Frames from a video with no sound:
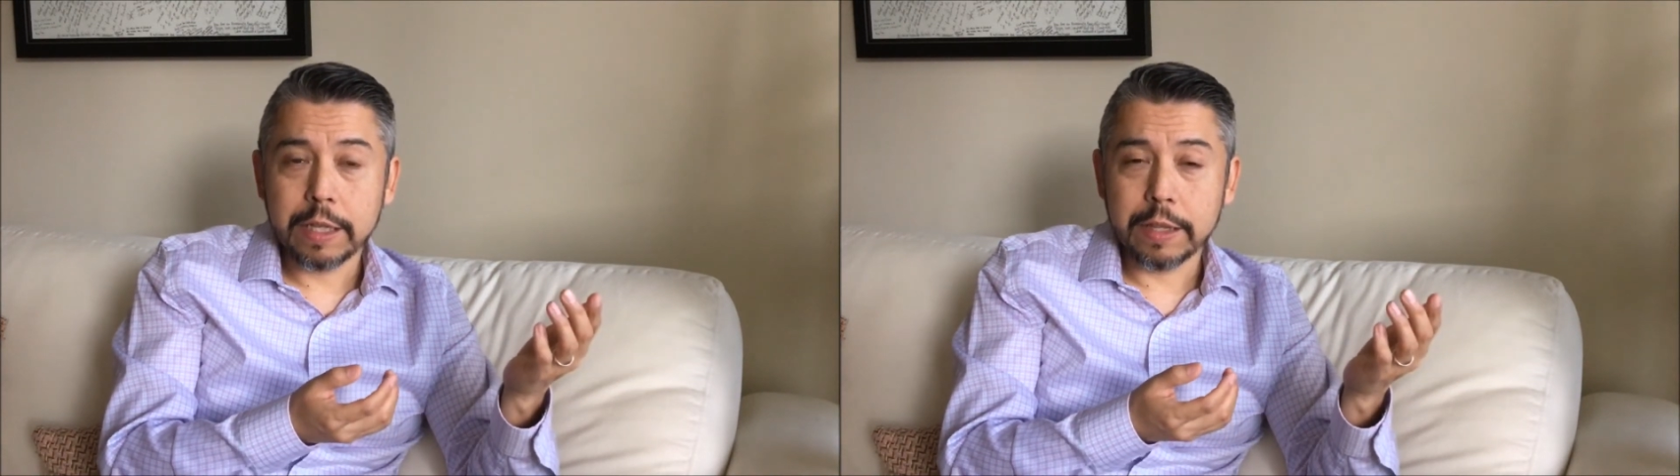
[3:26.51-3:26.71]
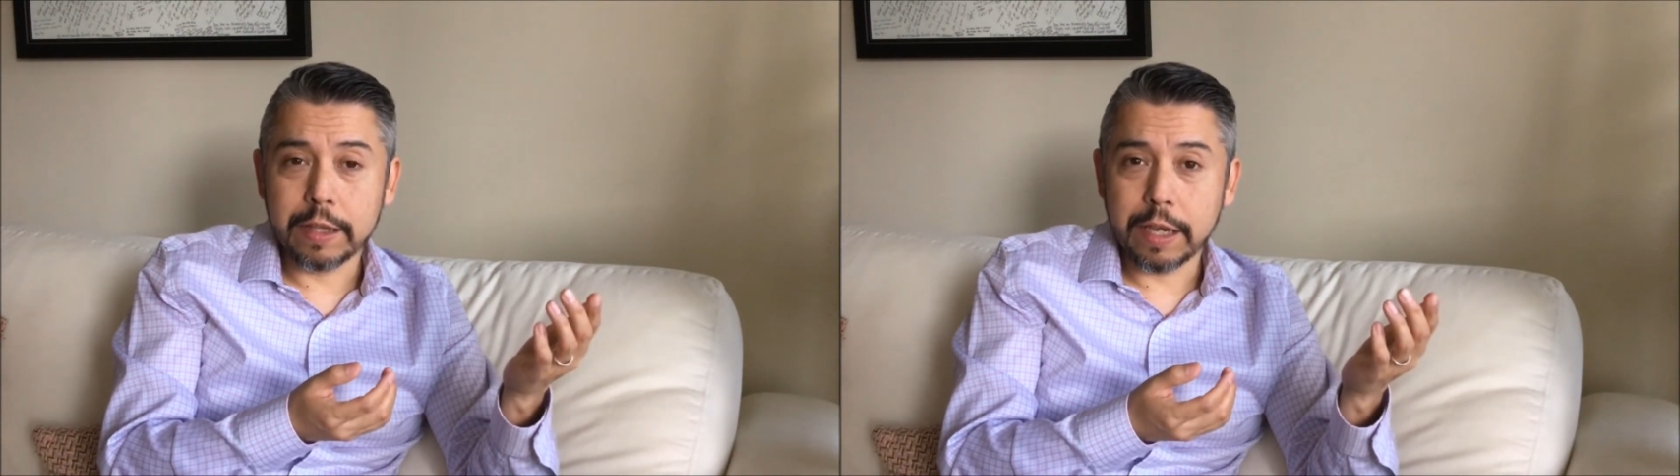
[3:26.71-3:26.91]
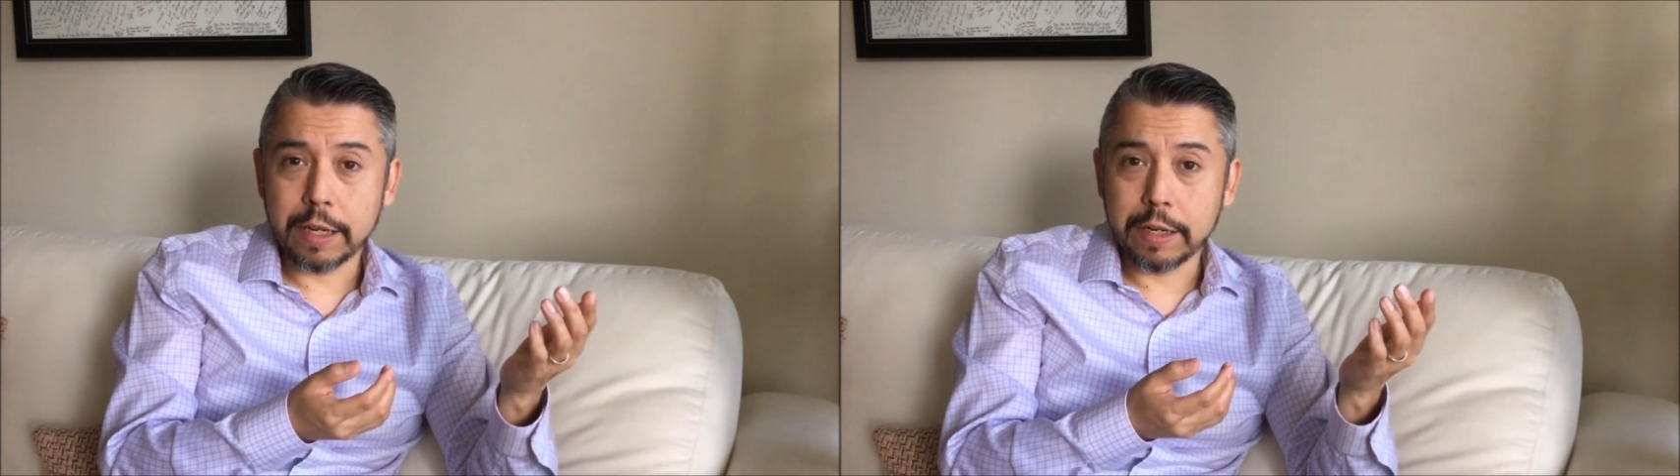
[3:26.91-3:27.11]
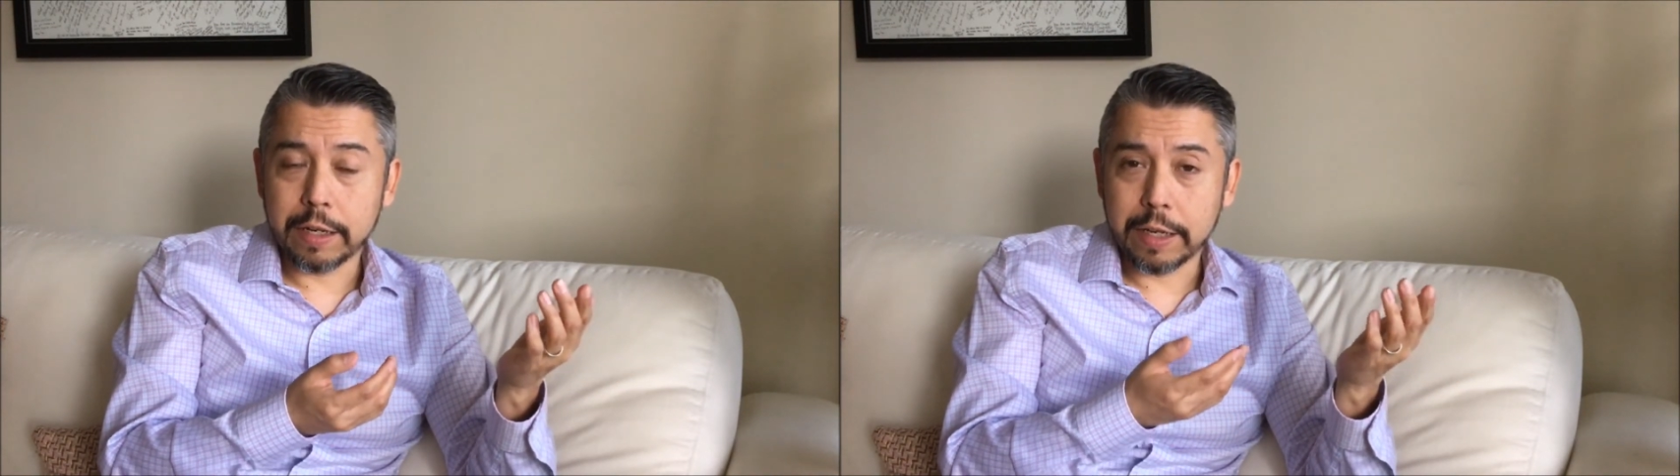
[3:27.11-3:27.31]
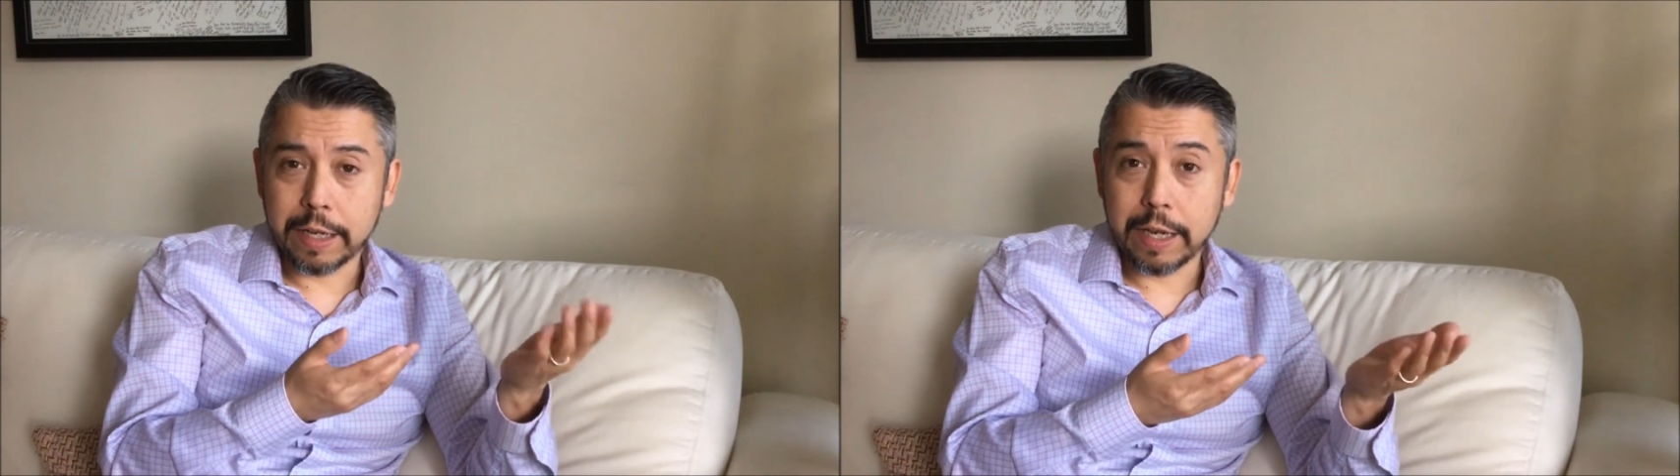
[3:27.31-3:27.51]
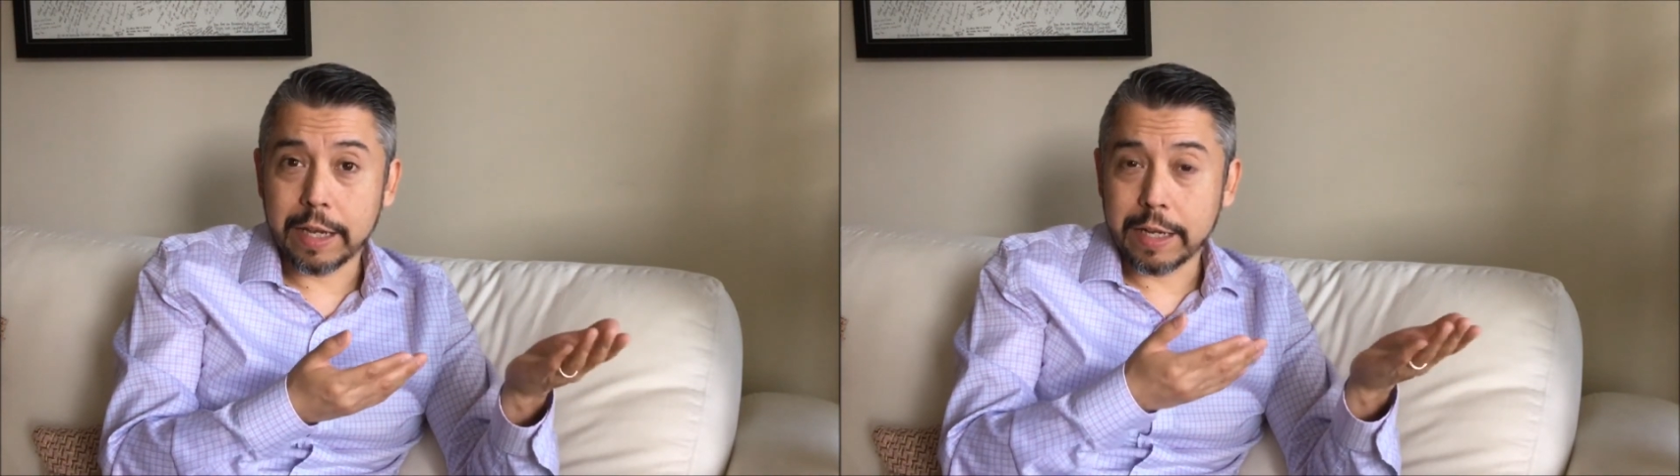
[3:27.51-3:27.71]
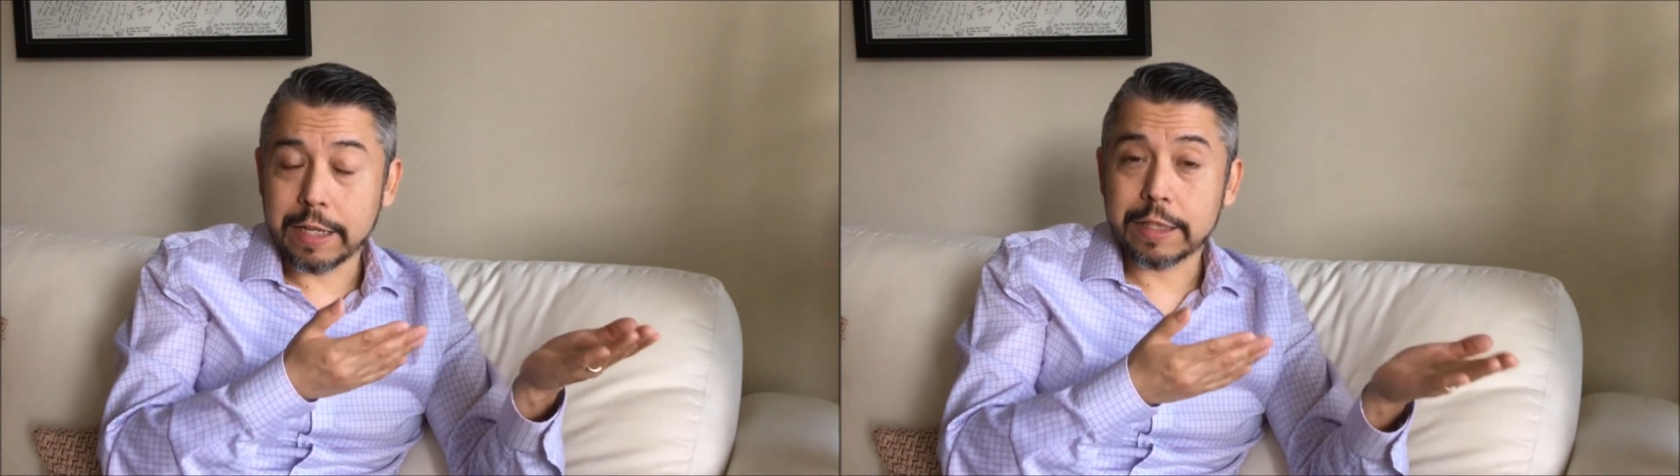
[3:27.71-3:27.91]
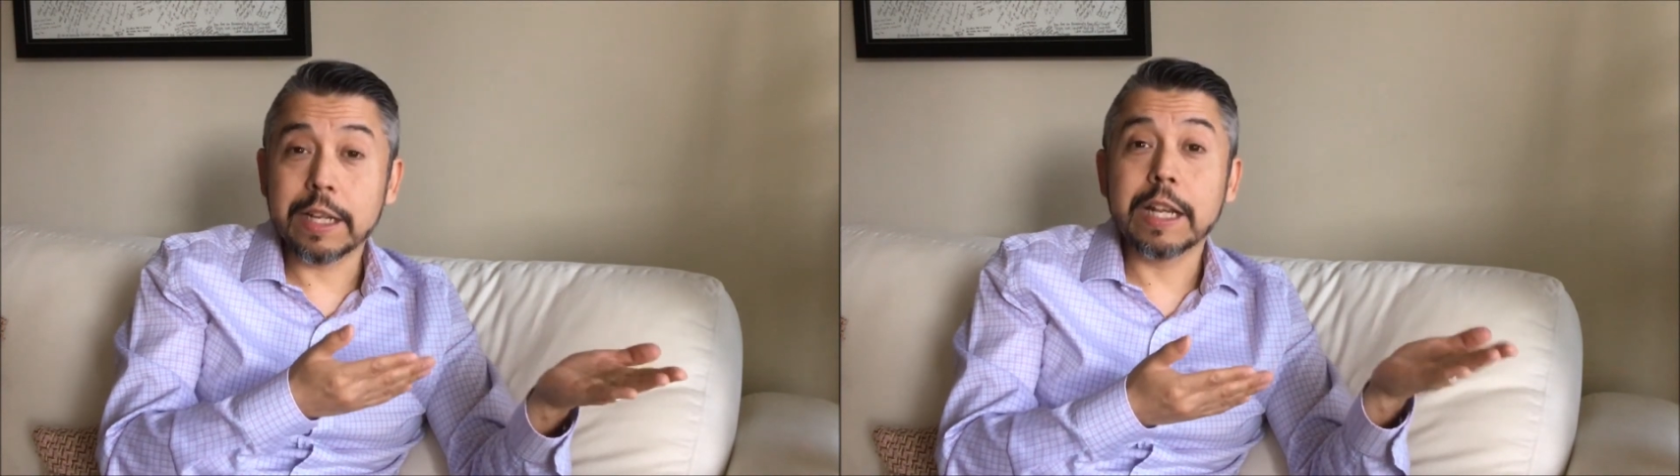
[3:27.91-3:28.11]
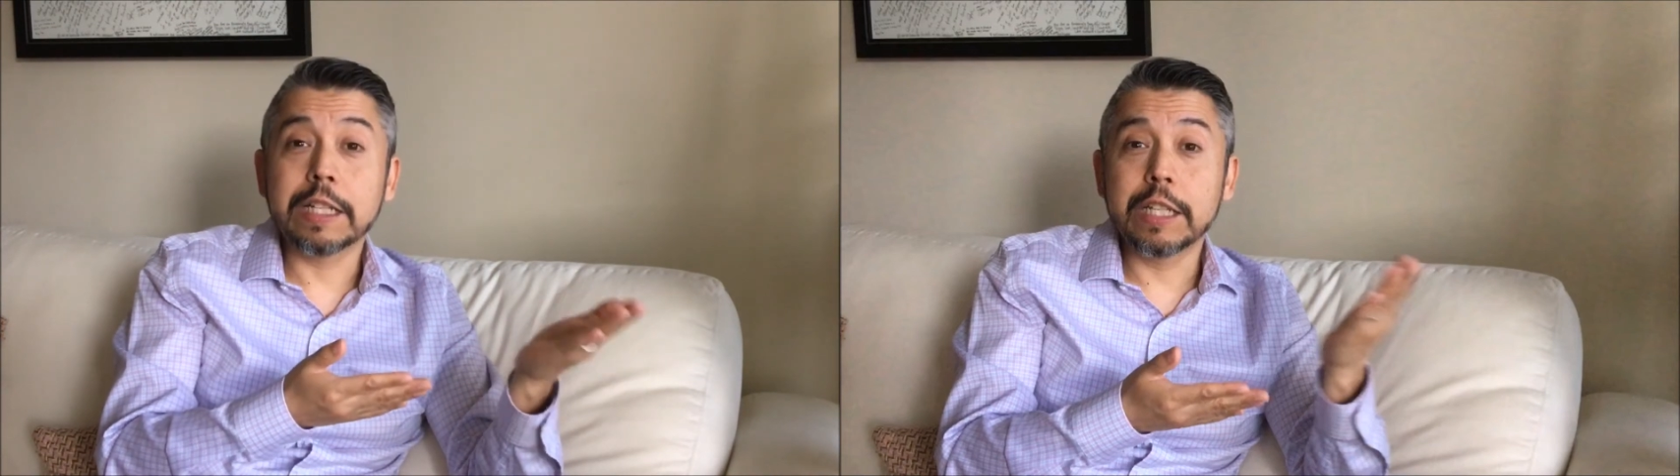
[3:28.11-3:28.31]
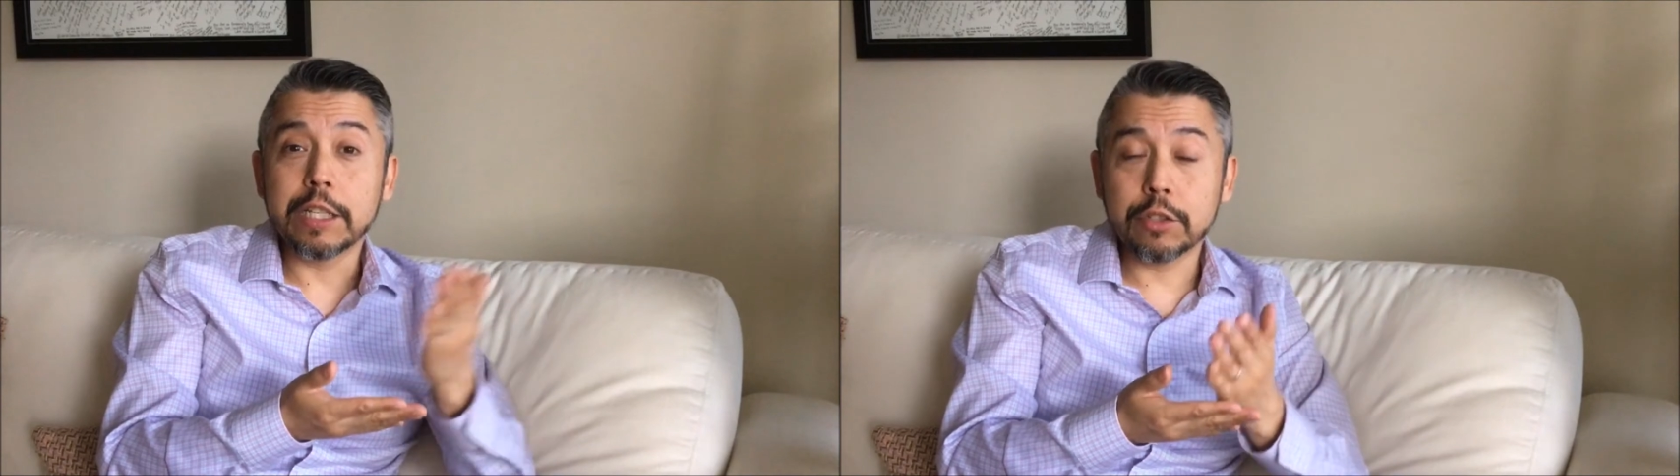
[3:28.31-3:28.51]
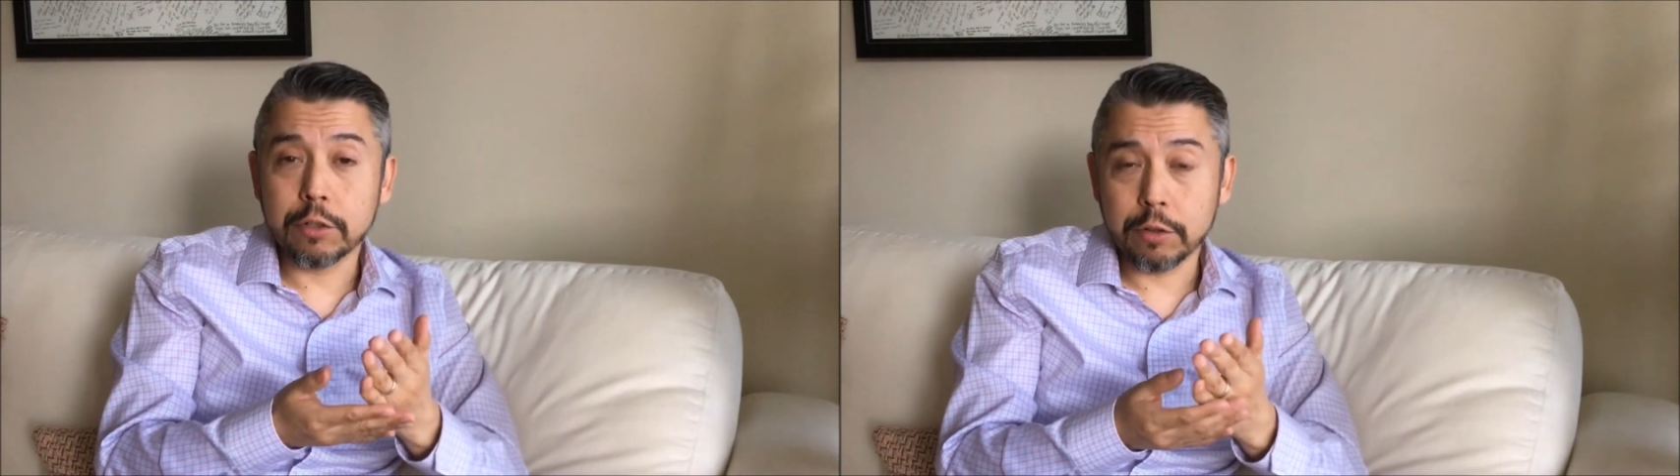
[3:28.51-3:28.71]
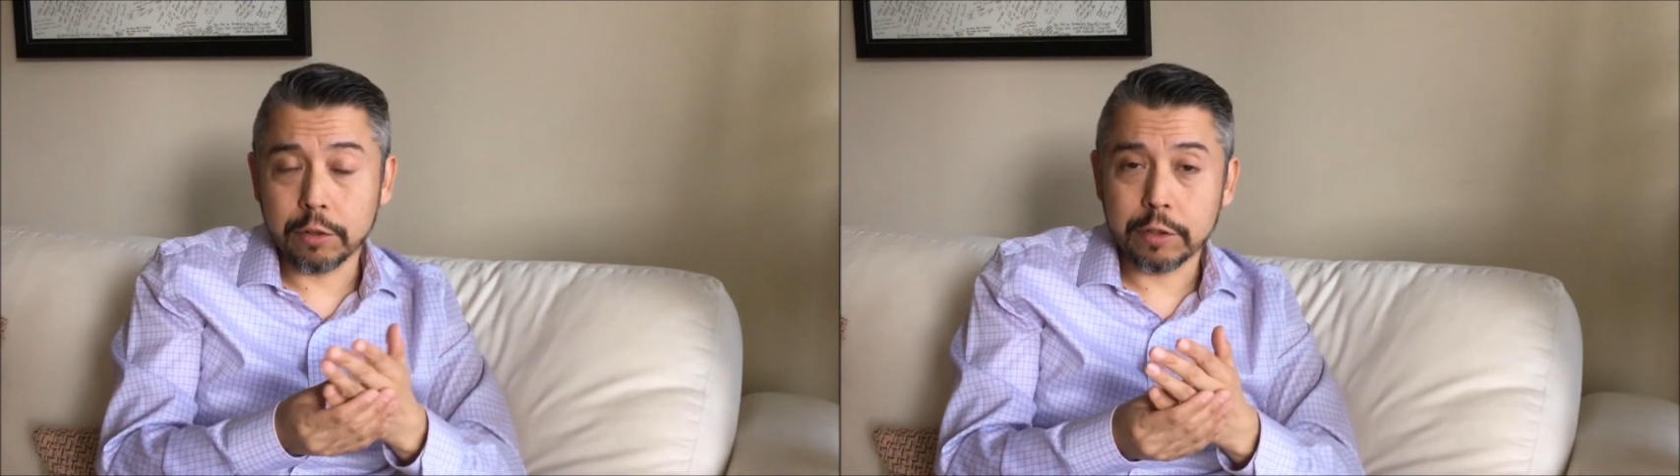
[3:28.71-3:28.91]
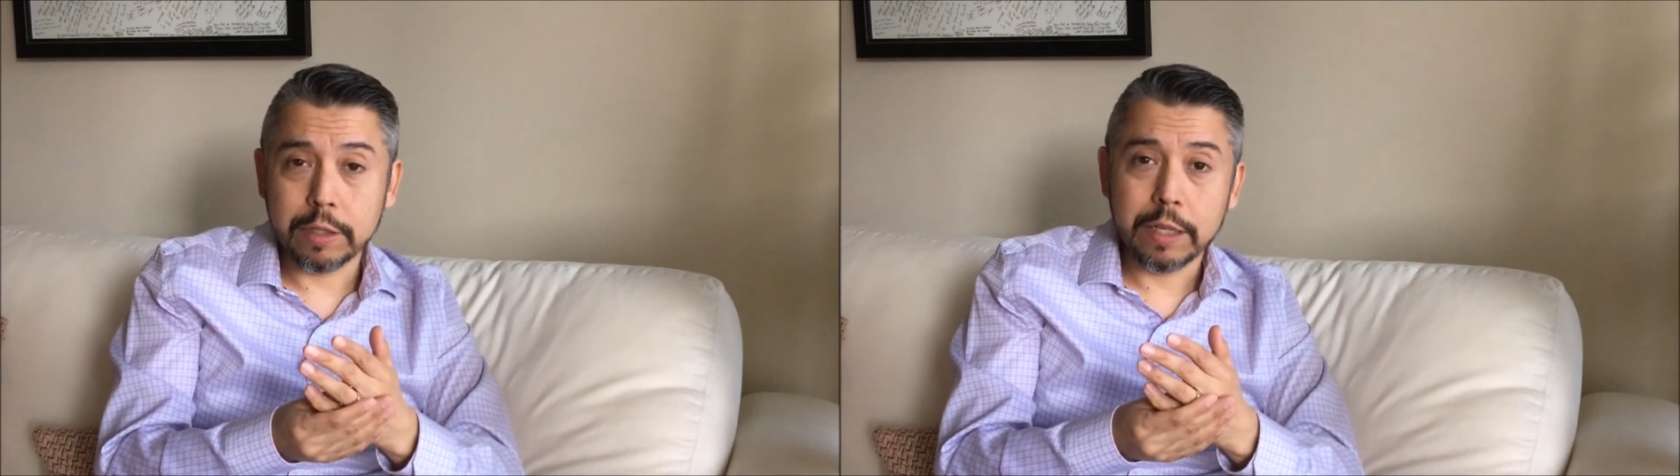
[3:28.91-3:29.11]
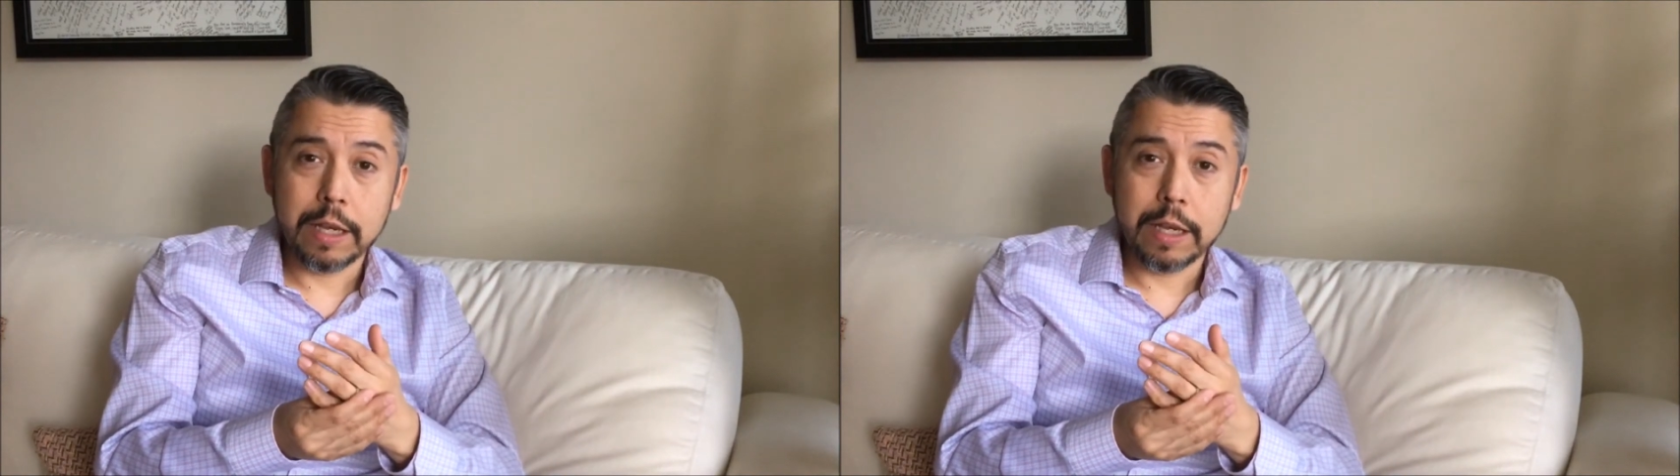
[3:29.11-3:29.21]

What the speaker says: then again, it's an additional